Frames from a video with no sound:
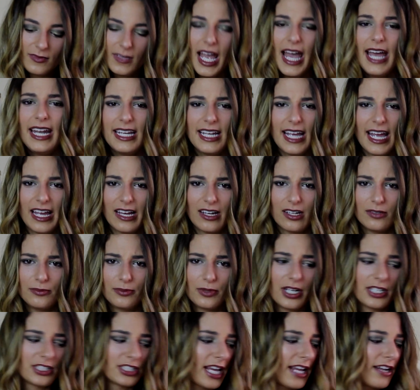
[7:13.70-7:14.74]
Any angled
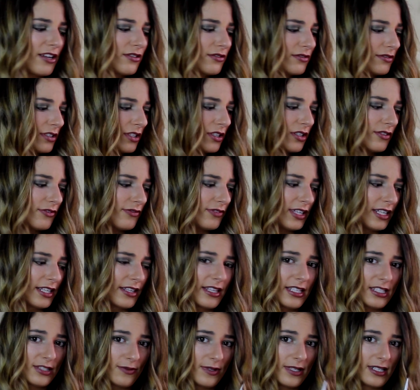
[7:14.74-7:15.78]
brush. I don't know if like
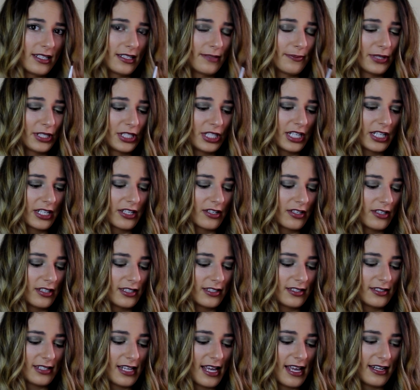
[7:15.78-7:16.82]
this one in particular
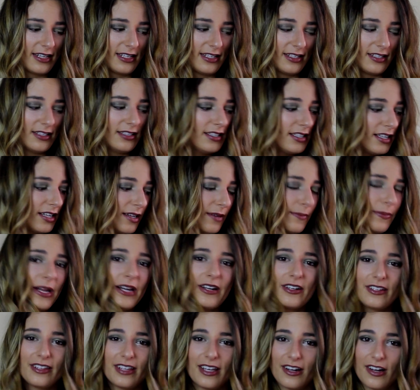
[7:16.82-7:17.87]
is any
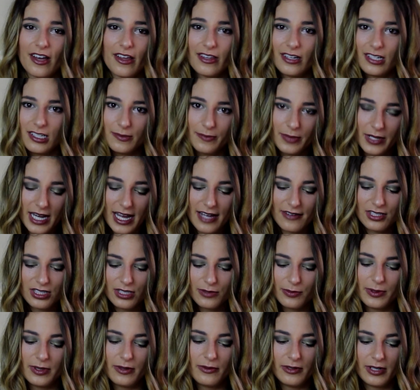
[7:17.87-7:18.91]
better than others, but I've
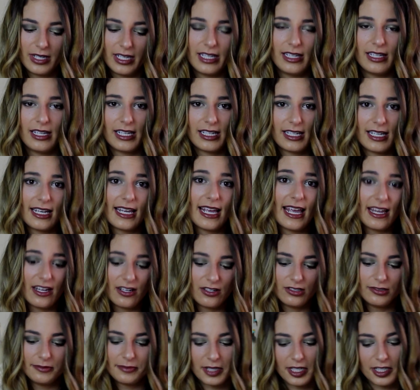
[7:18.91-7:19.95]
just been really liking
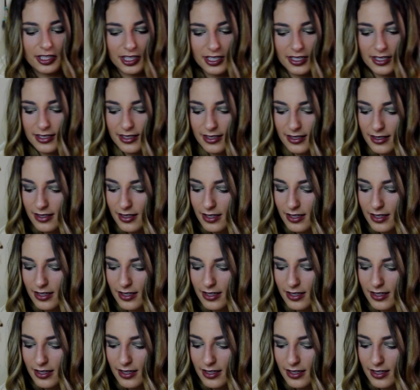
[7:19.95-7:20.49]
angled brushes.